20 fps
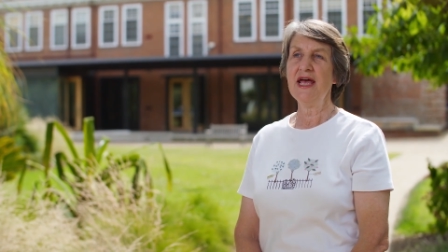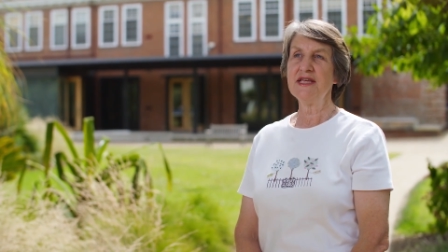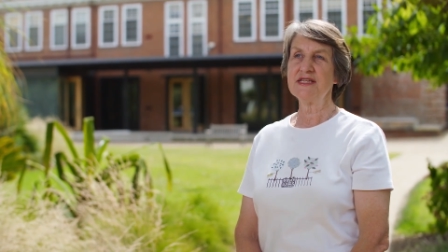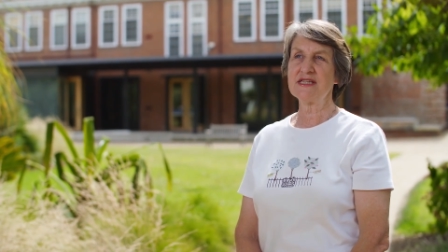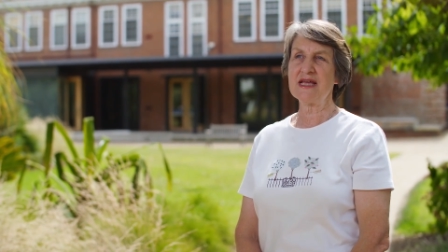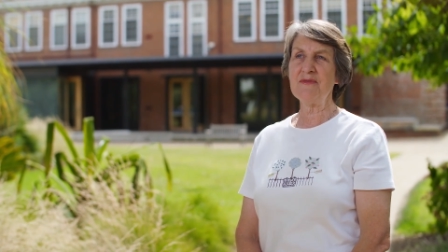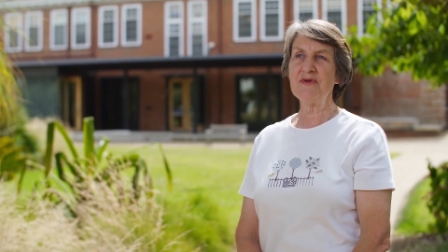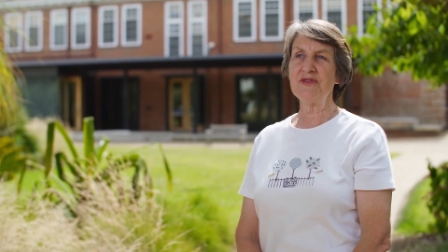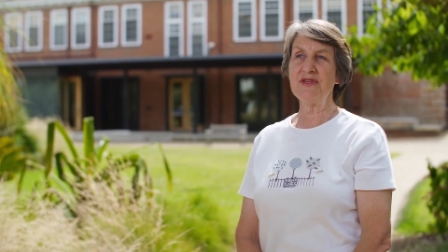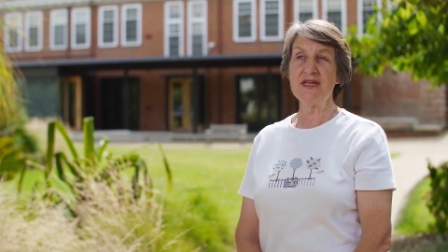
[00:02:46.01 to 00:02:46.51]

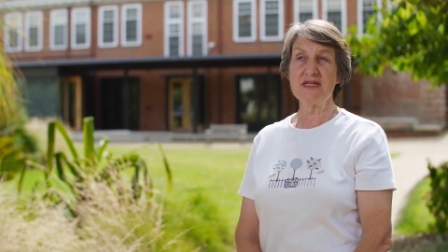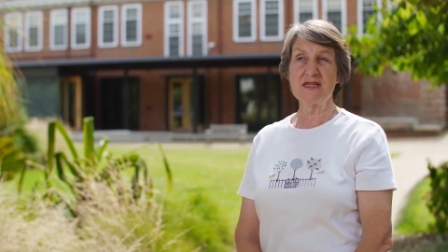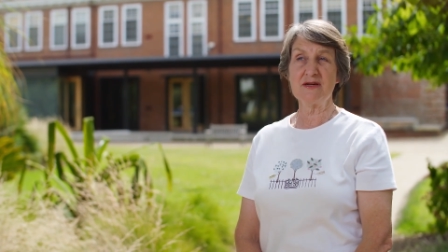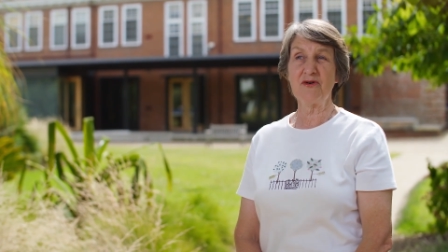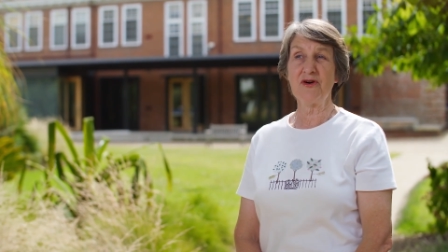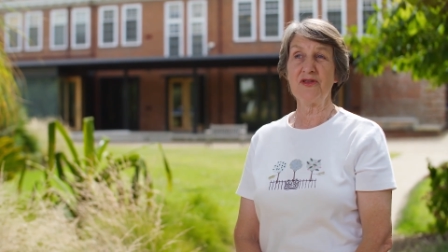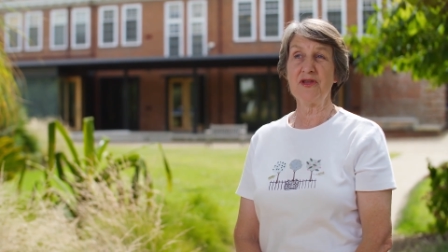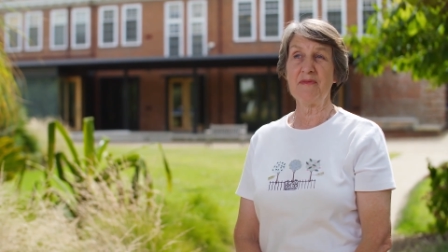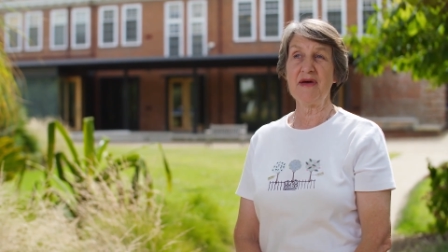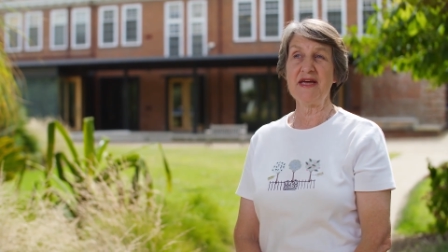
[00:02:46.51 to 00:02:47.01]
Some of these are
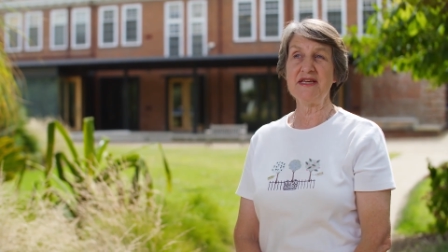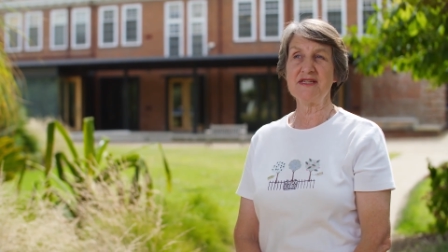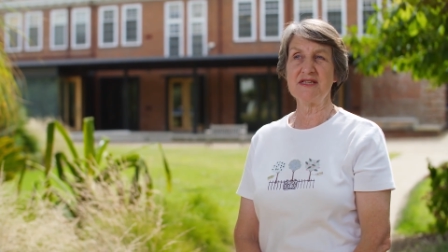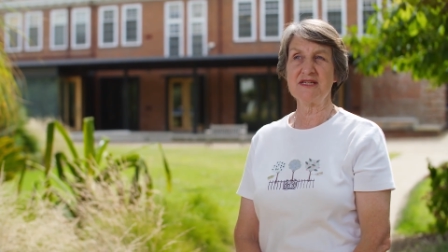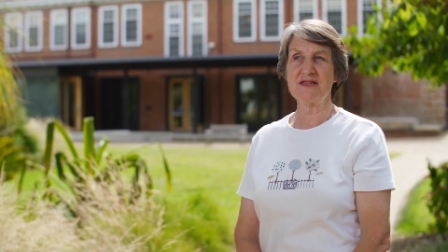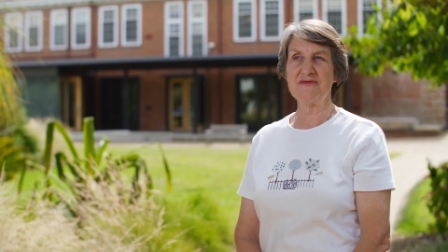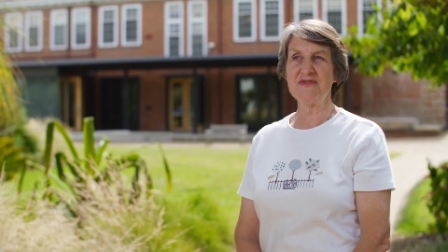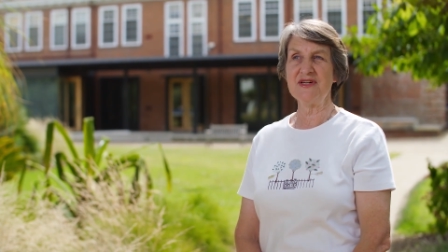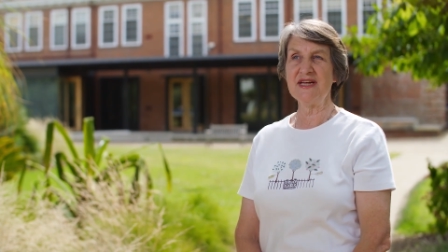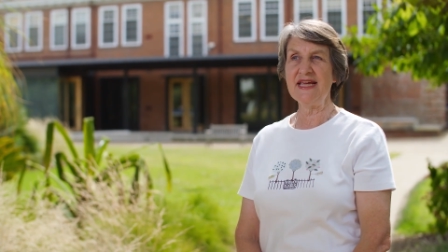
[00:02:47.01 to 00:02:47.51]
on the
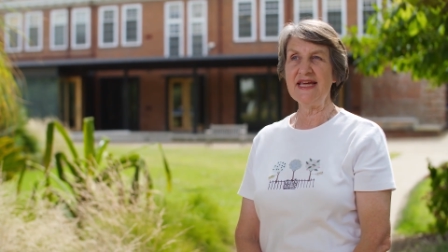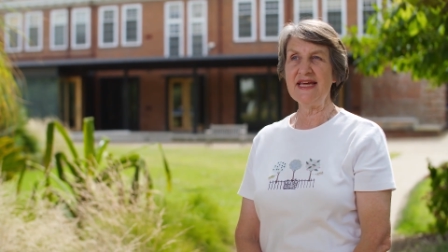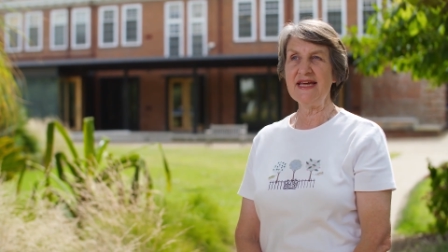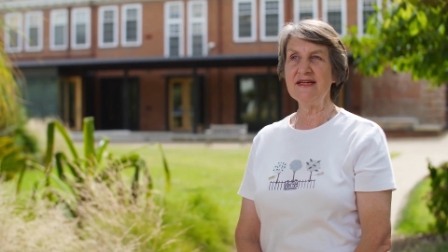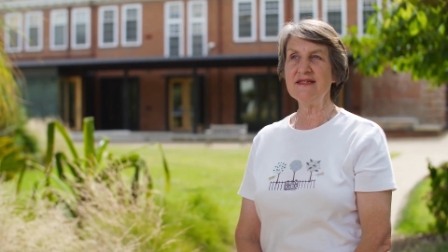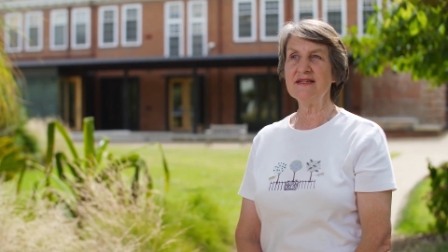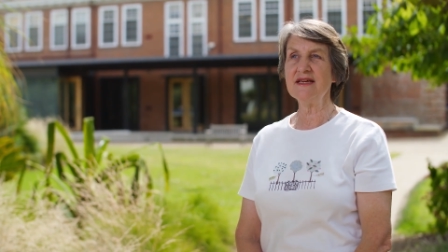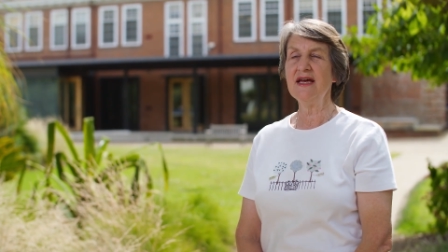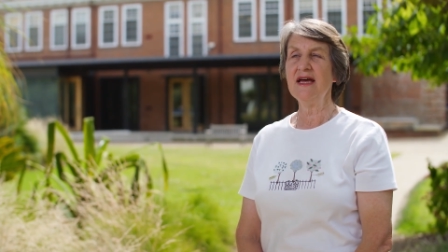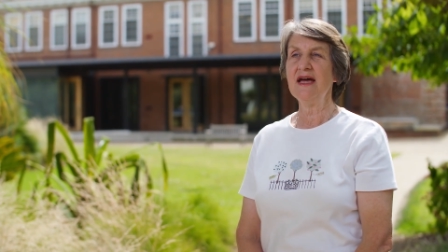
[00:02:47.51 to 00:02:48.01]
basis of need,